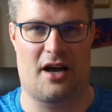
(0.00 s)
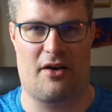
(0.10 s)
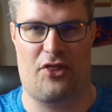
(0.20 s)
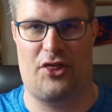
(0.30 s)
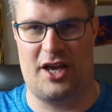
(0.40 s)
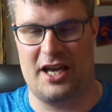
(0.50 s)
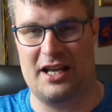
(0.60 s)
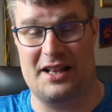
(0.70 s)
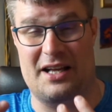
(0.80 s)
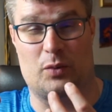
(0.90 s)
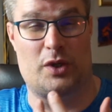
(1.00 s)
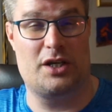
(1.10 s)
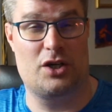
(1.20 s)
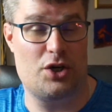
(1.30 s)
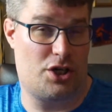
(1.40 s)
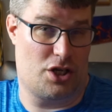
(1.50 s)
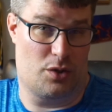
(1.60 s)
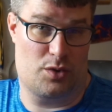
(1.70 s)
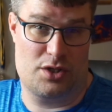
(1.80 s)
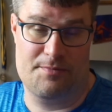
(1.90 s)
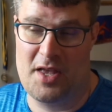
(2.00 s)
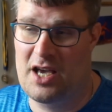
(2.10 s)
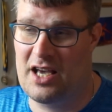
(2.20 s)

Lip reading: a thing that we could use.